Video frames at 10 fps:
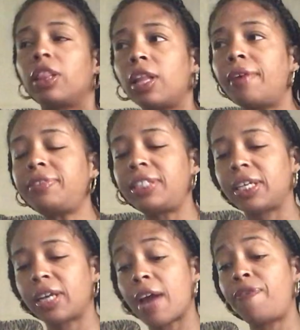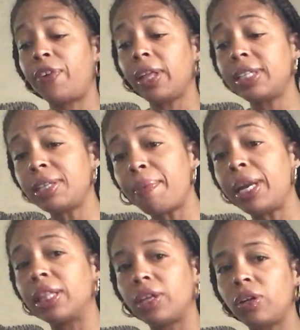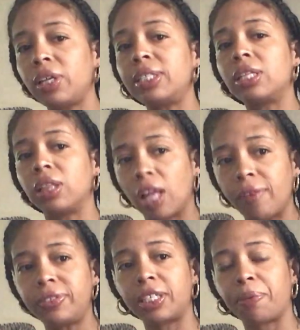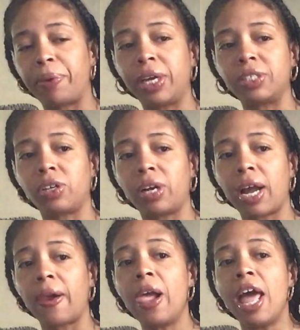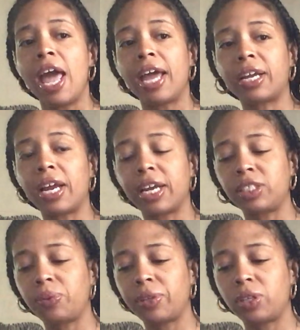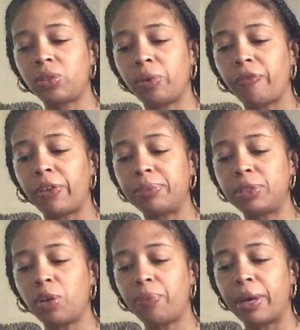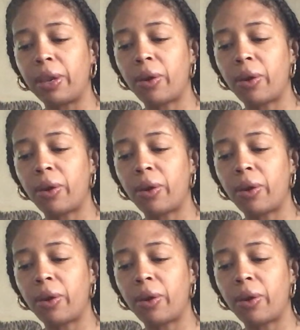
lovesick. I feel like somebody literally is lovesick because they're not in connection with their twin flame soulmate.